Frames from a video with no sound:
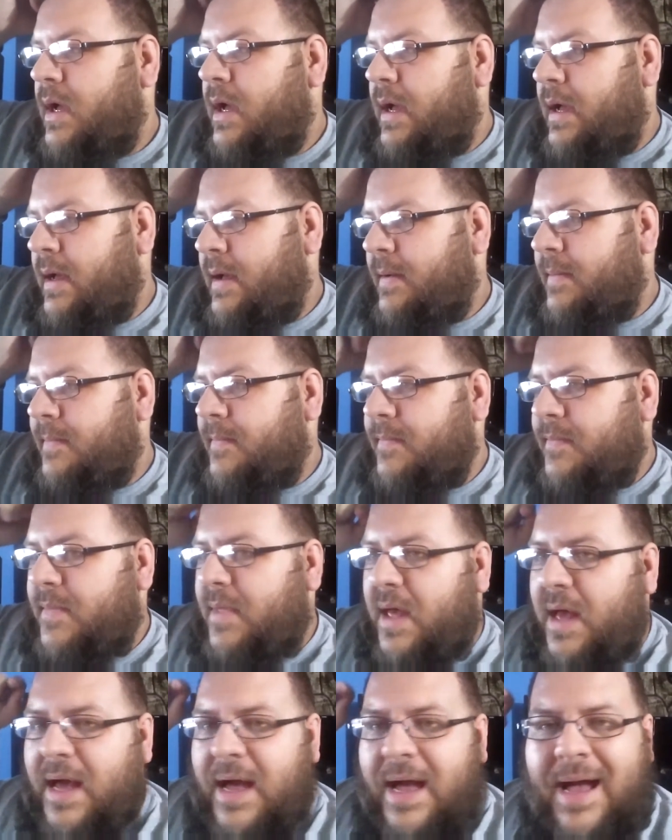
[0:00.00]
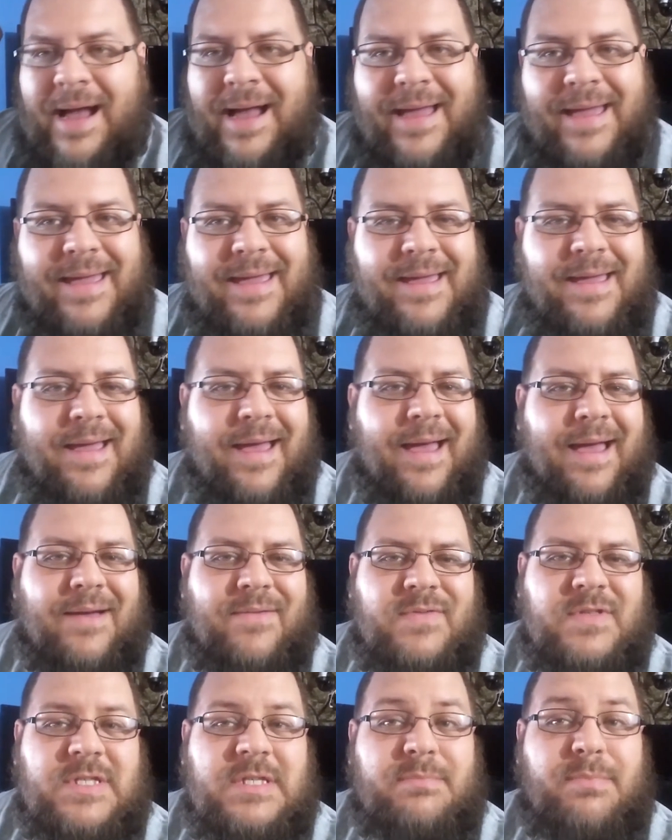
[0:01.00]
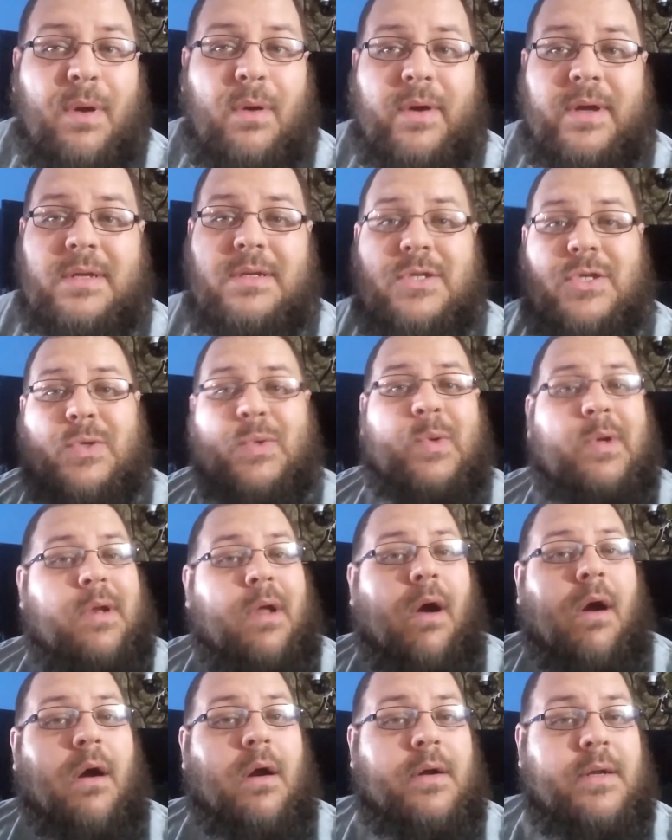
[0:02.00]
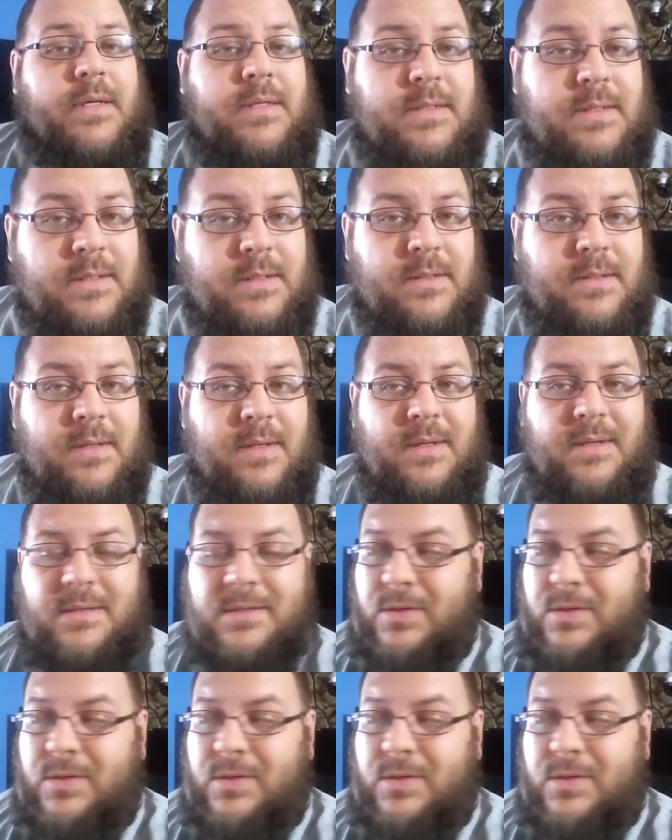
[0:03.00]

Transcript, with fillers: Um, I have spoken to an artist.